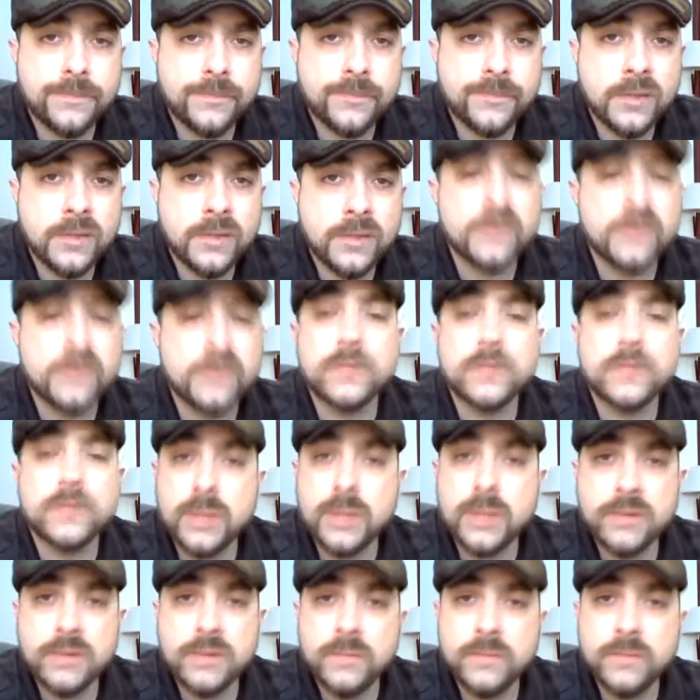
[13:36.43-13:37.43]
this has
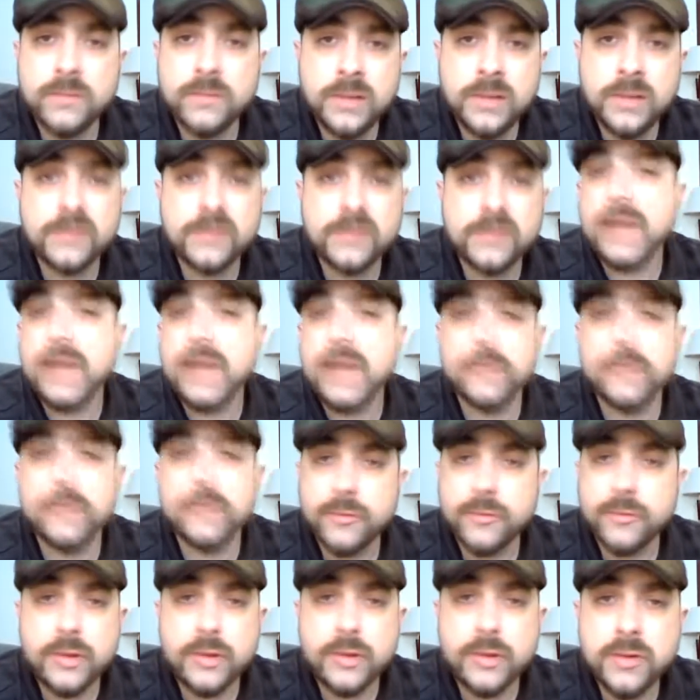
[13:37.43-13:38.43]
been insightful
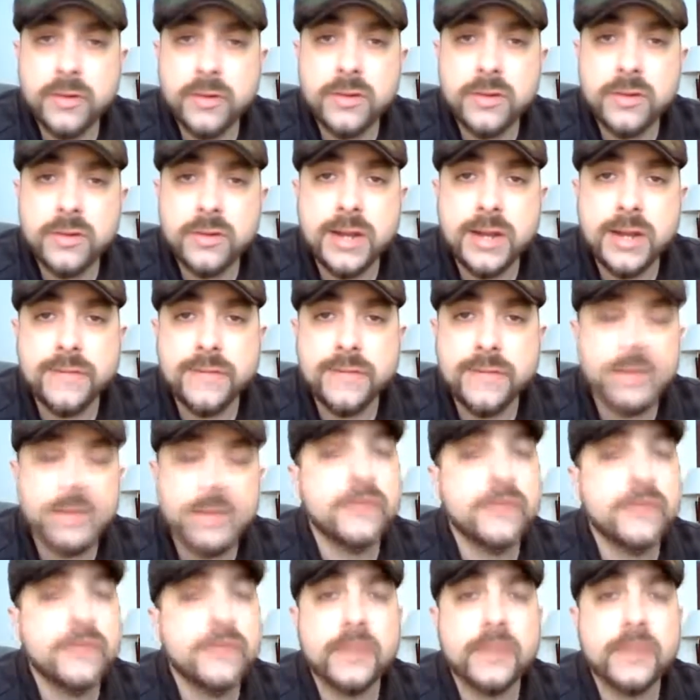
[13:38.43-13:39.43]
for you, and that I've done
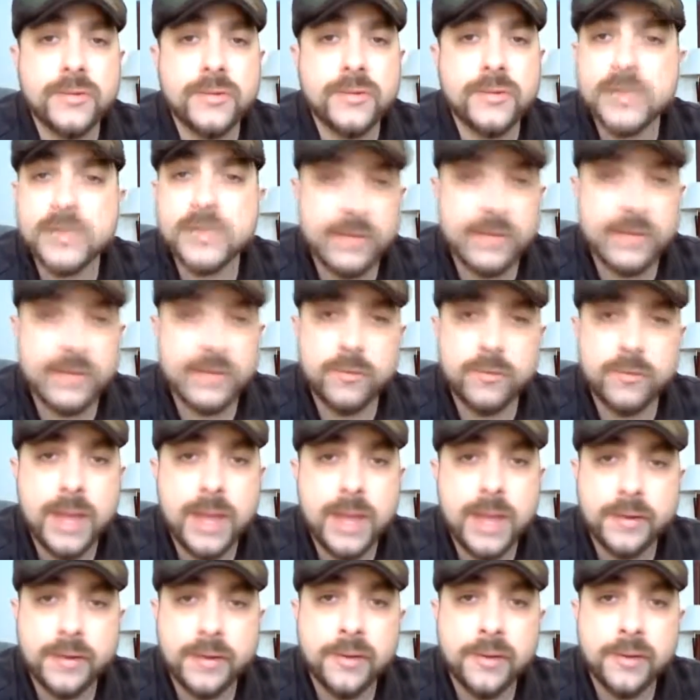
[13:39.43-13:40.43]
this in a respectful
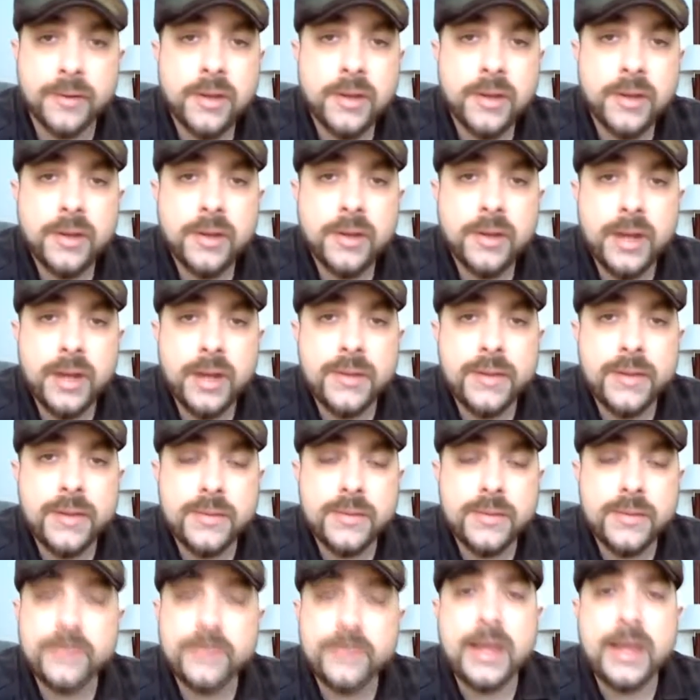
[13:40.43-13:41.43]
manner, and
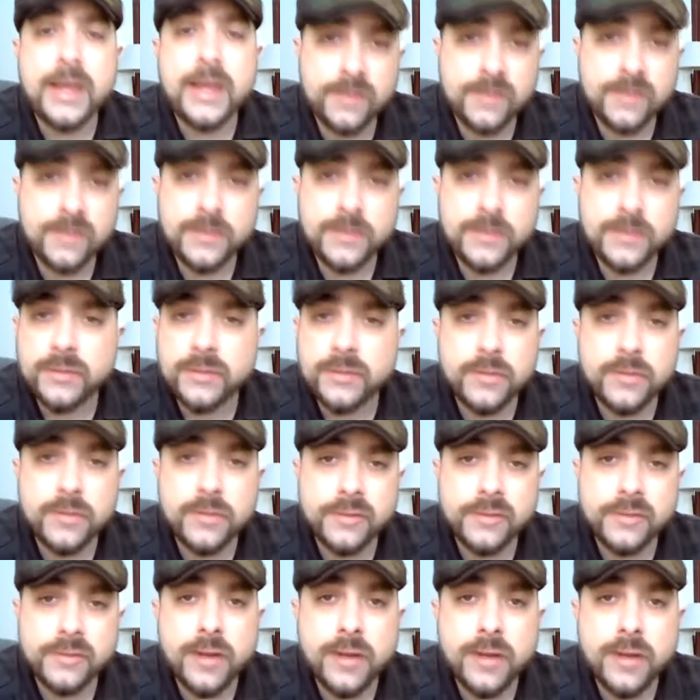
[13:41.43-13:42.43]
that you've gained something from
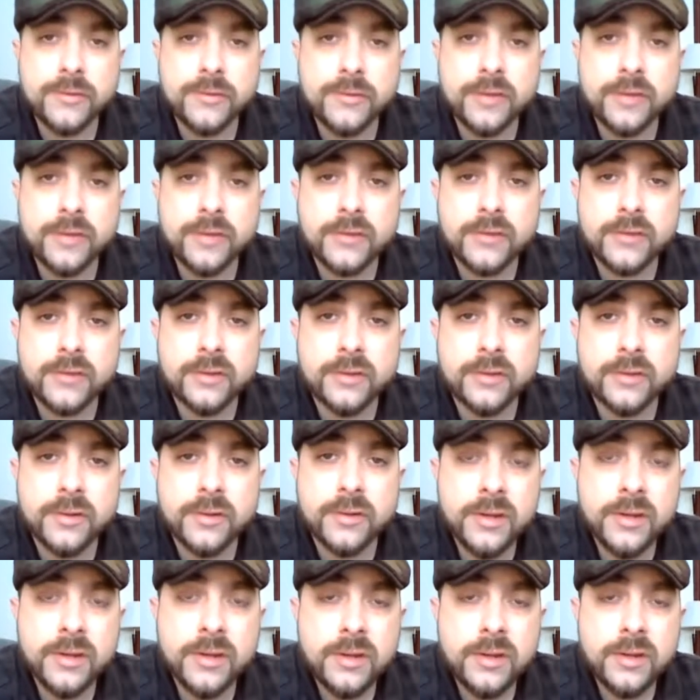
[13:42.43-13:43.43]
this conversation,
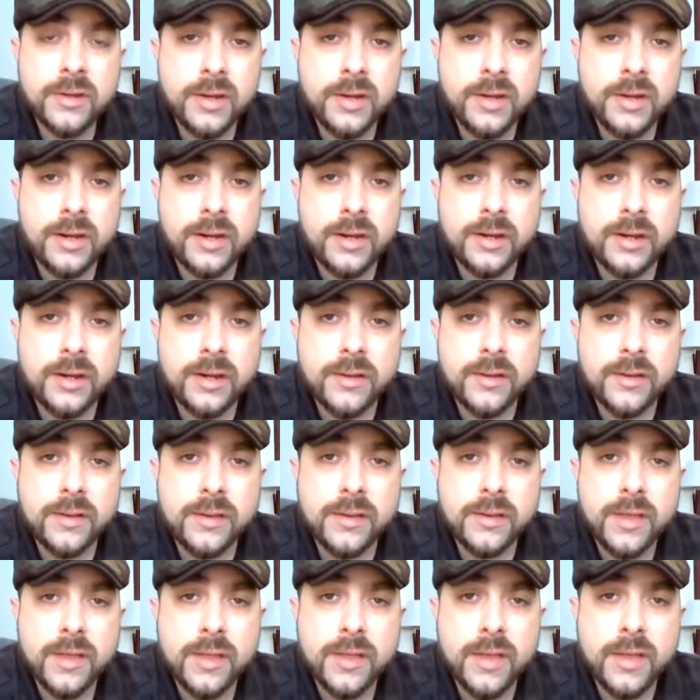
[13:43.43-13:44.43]

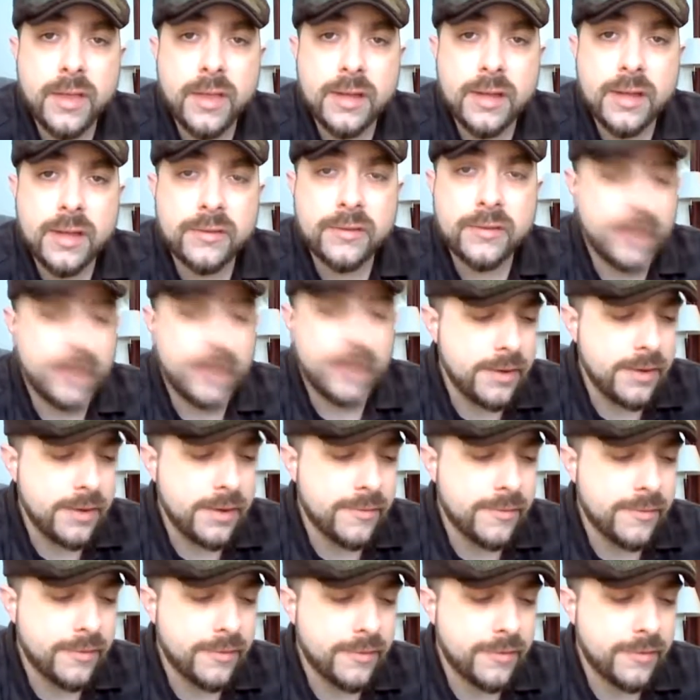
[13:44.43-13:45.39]
that instead of